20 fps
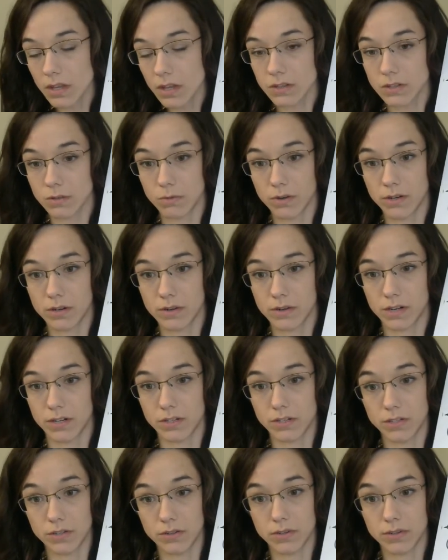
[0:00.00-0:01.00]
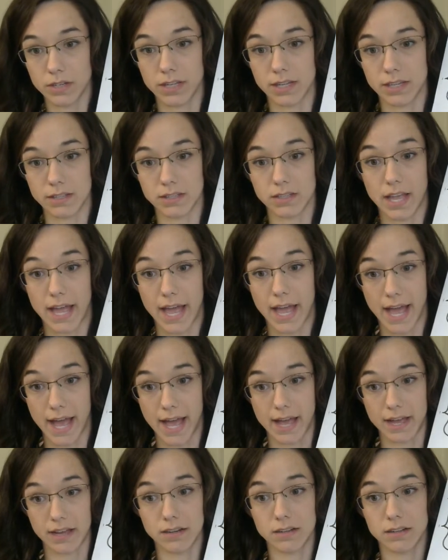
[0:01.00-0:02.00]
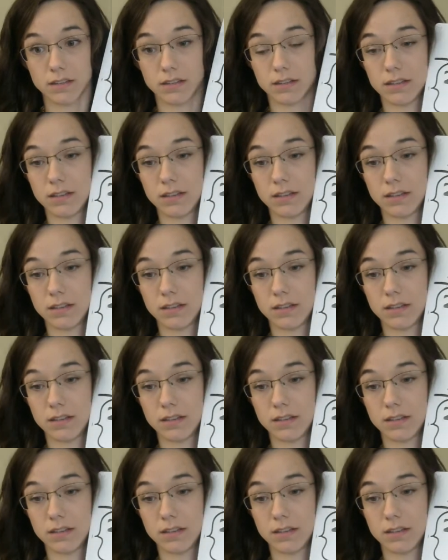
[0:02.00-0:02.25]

So what you're going to do is add